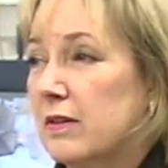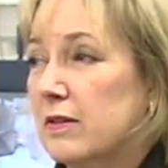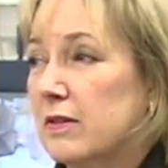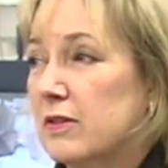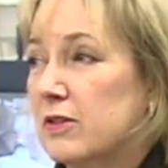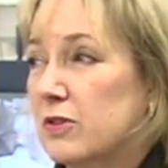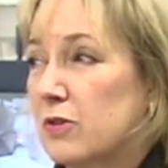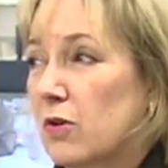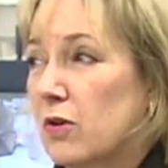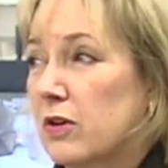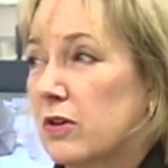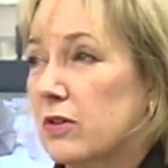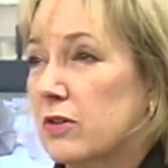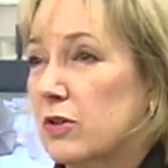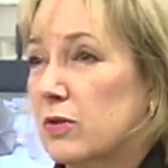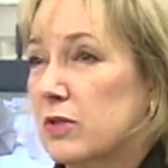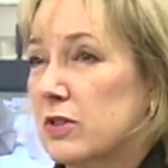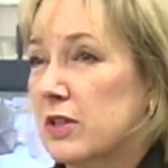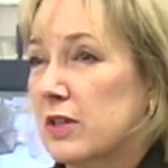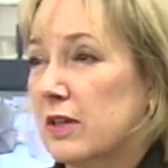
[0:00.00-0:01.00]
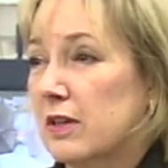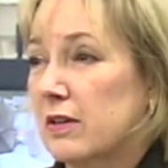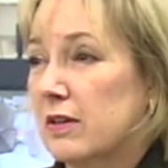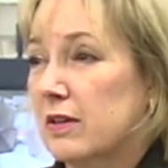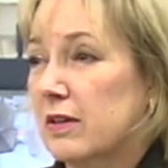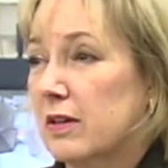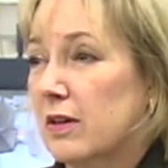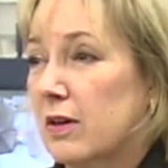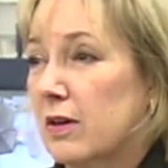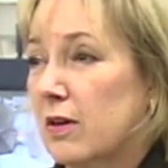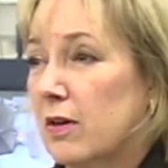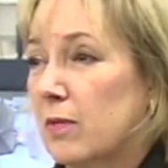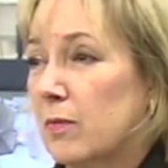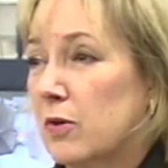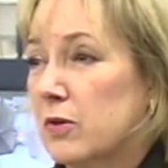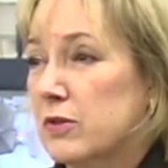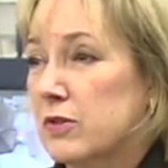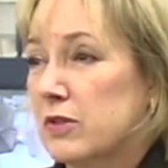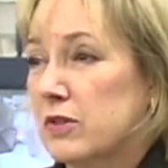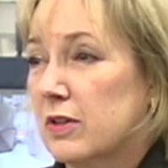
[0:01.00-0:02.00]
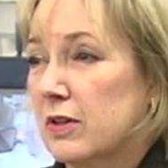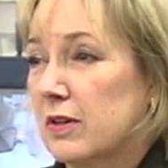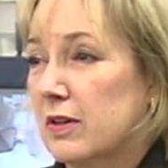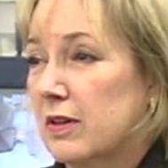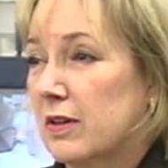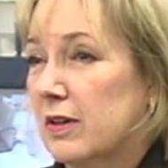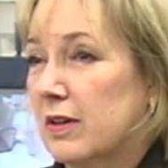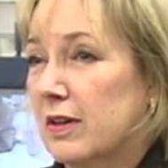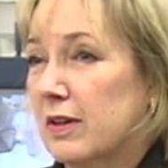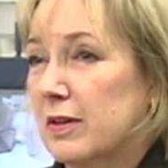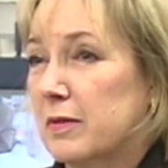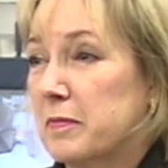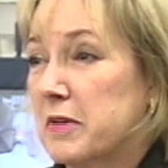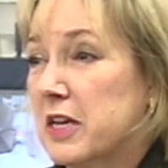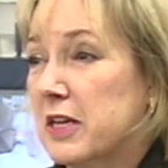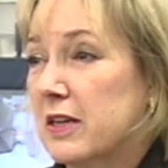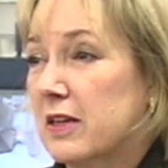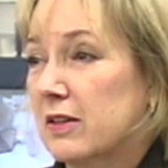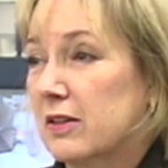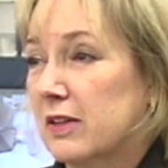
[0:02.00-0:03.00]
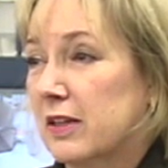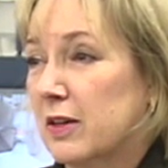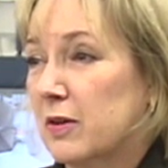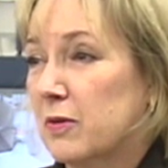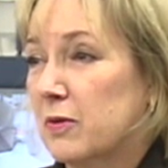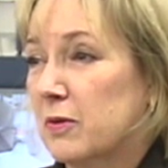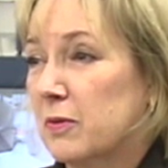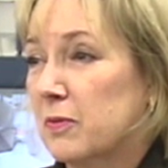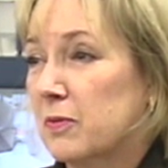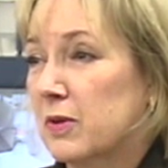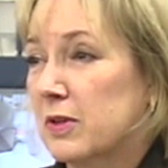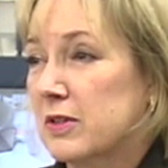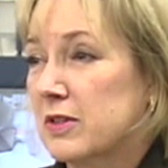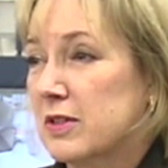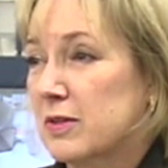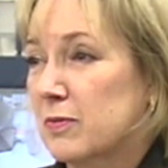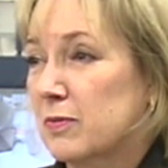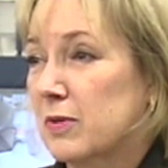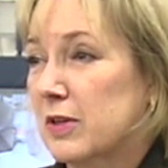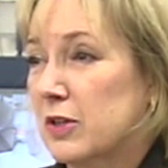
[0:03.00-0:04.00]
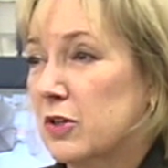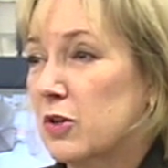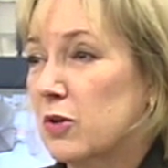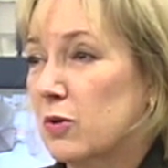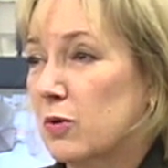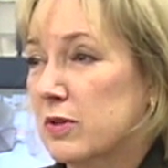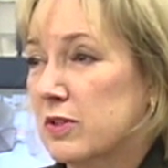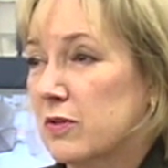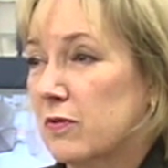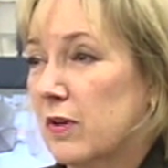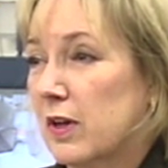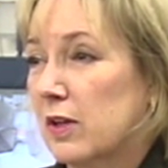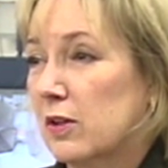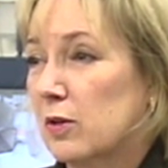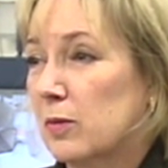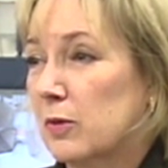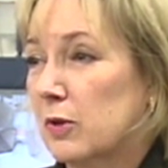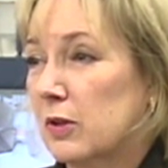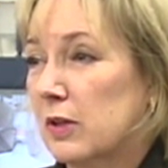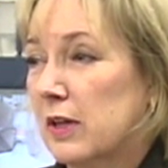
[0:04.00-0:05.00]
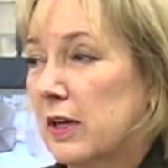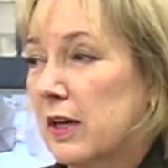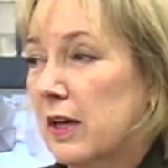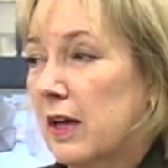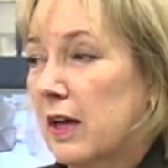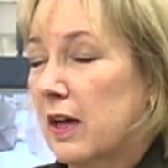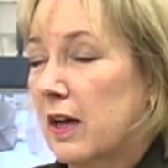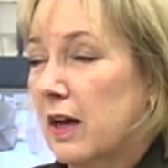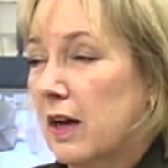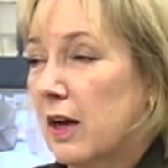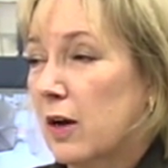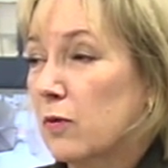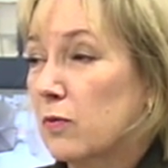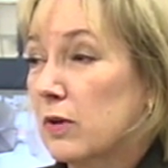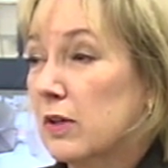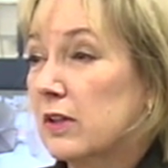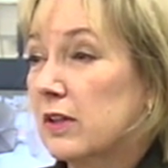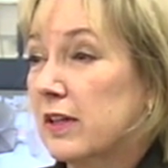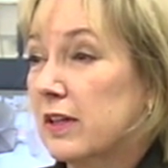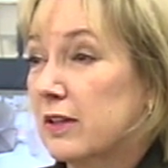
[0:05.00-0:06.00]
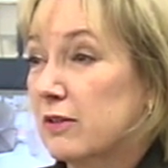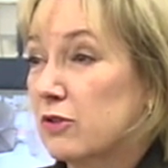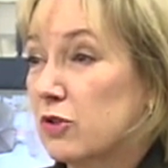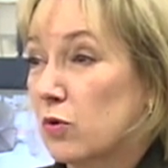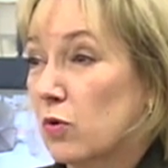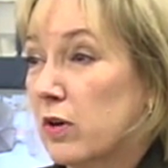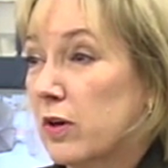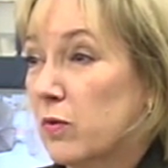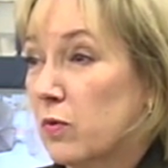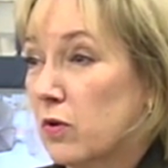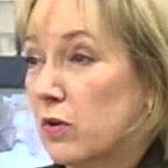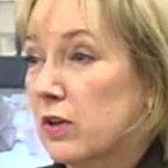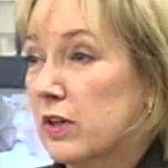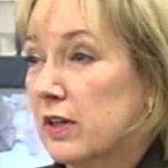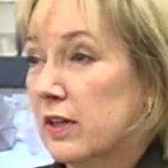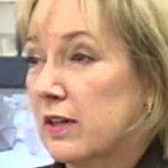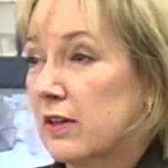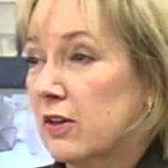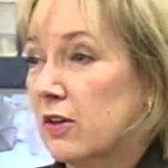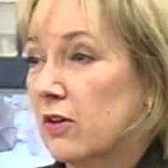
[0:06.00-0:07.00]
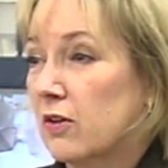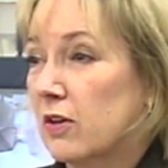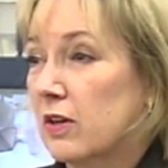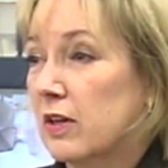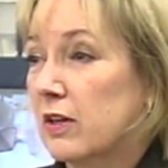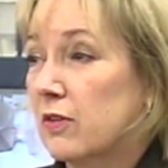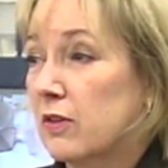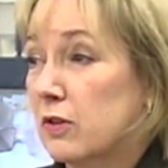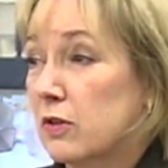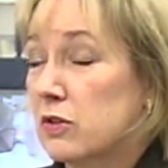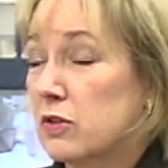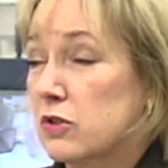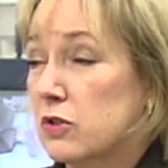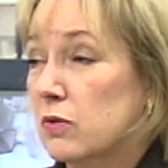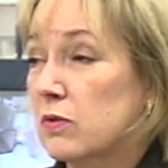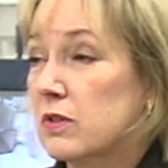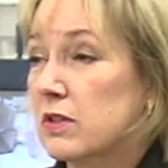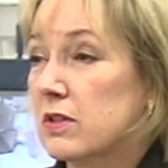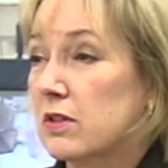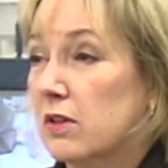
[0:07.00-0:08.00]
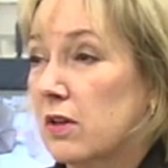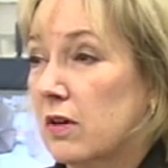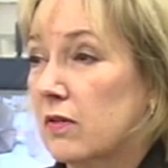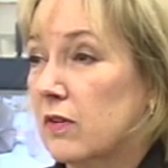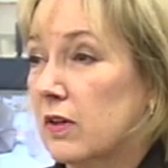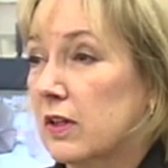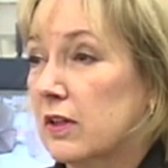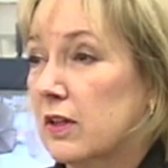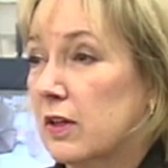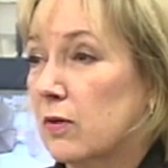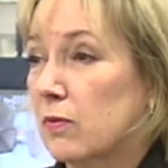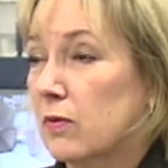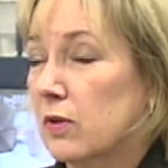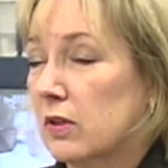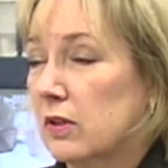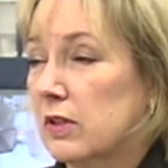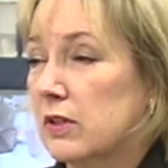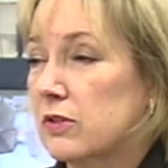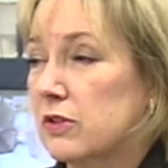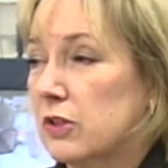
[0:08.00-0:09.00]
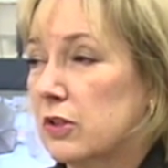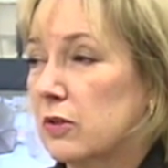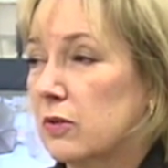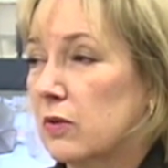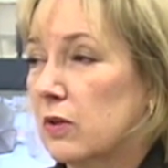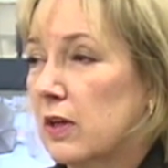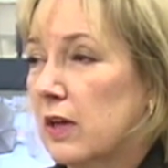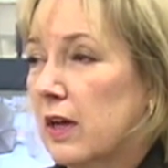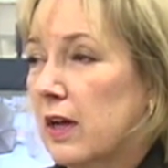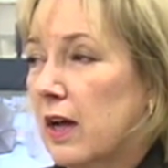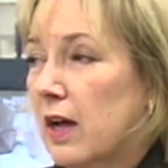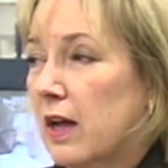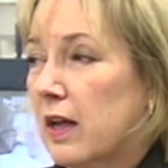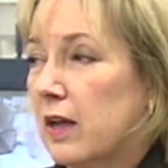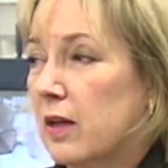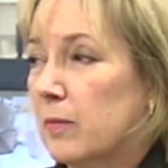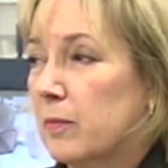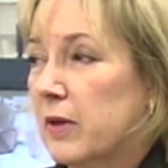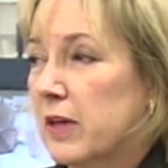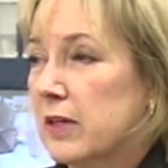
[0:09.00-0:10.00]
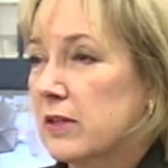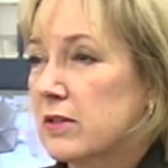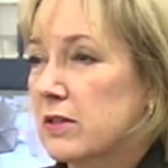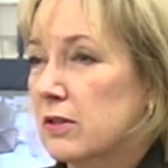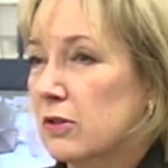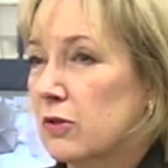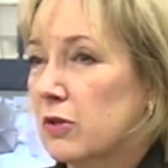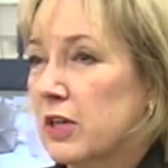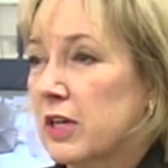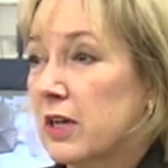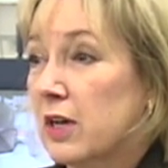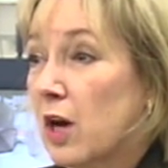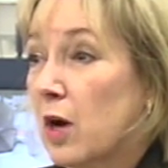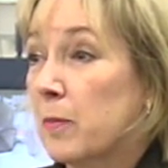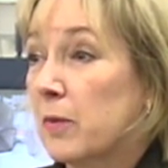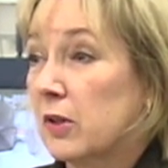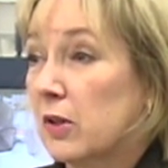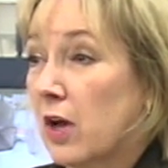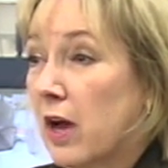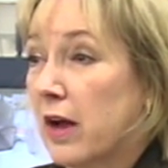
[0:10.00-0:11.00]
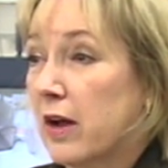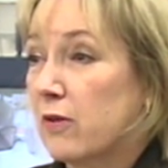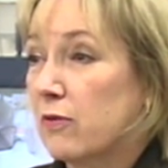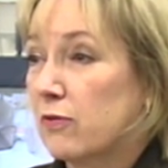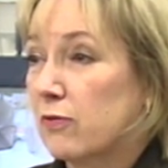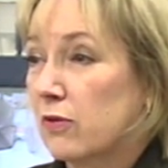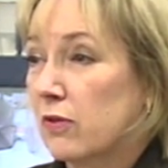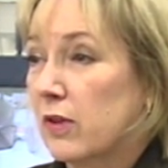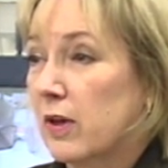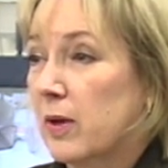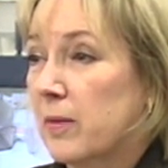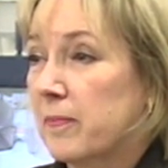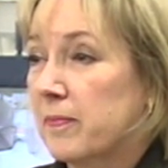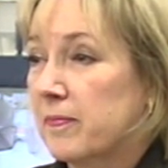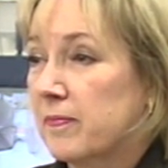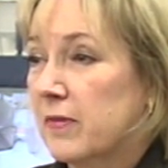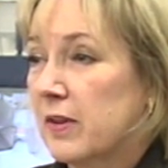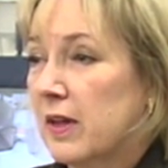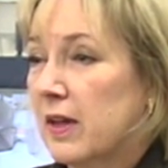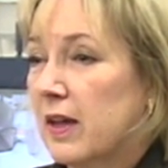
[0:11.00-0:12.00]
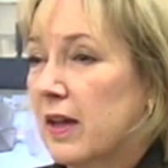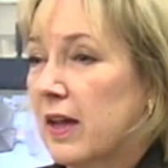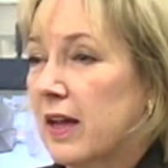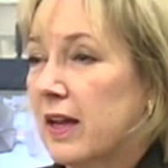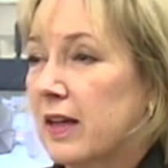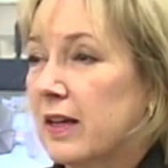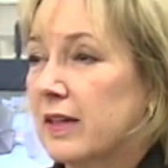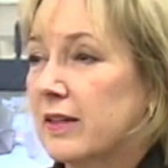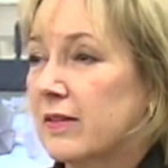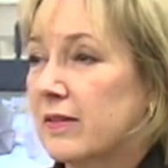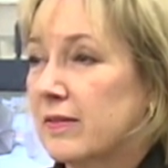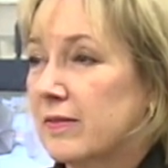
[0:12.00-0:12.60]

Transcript: started using it almost immediately once we knew it was available. I really enjoy working in here, and the students love it. They really do. It makes learning come alive for them, and